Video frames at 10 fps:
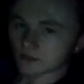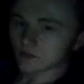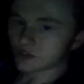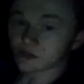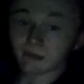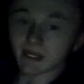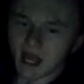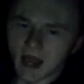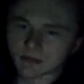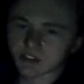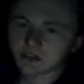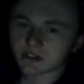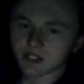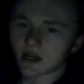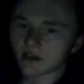Just being absent is
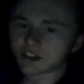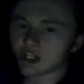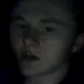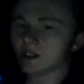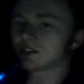kind of the suckiest